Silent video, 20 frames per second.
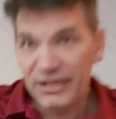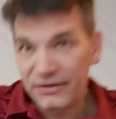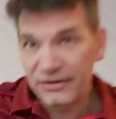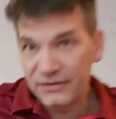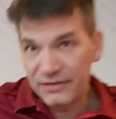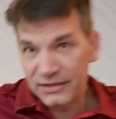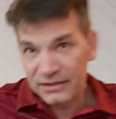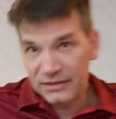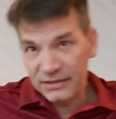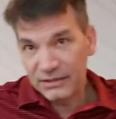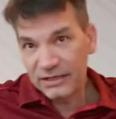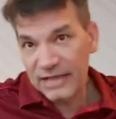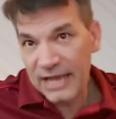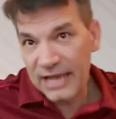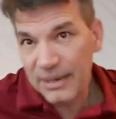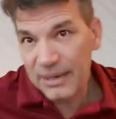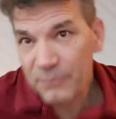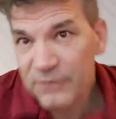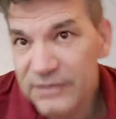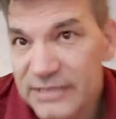that the
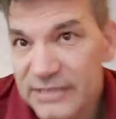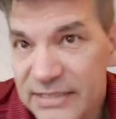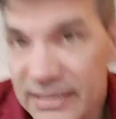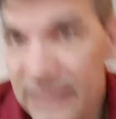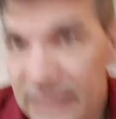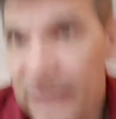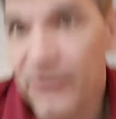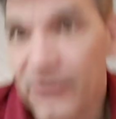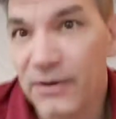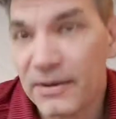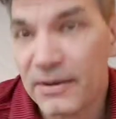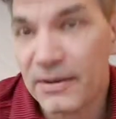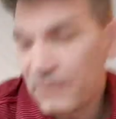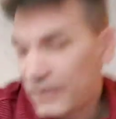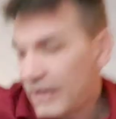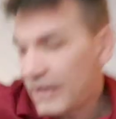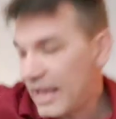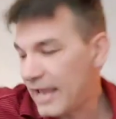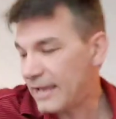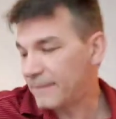camera is sitting on, but
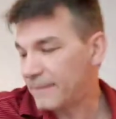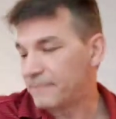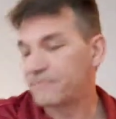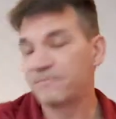hey,